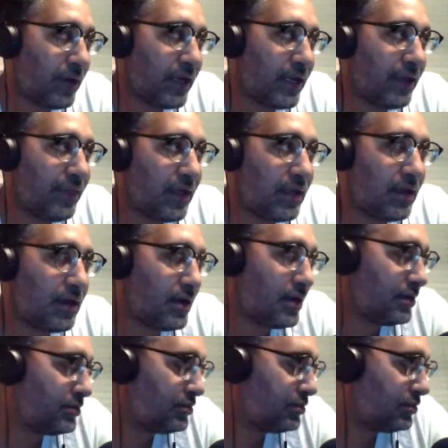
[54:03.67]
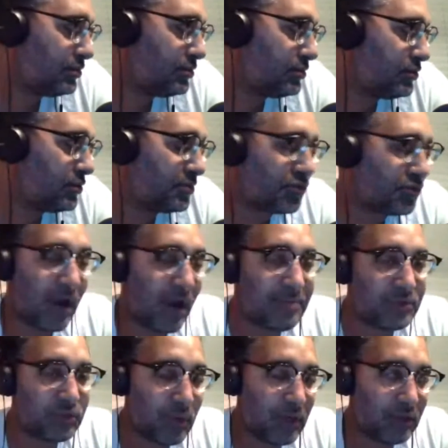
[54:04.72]
that way, and then
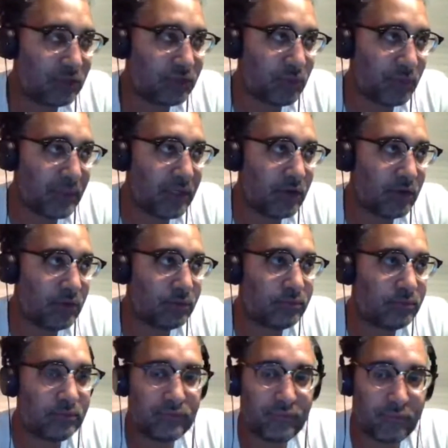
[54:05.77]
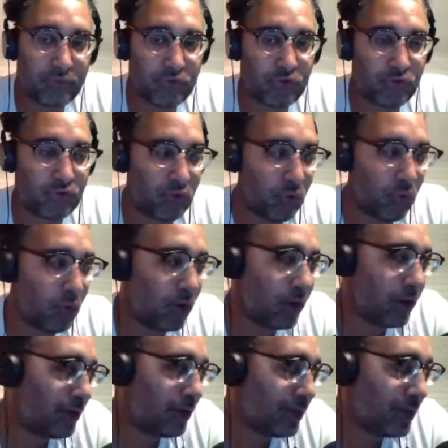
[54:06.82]
subscribe as well, so we know for
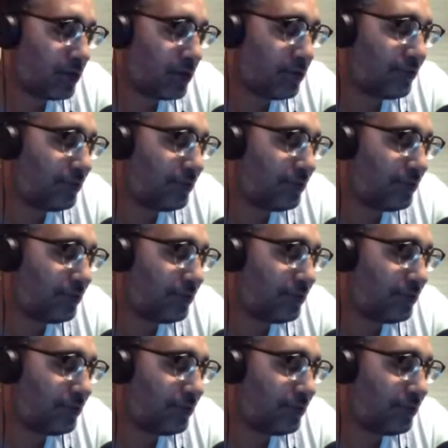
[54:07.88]
sure that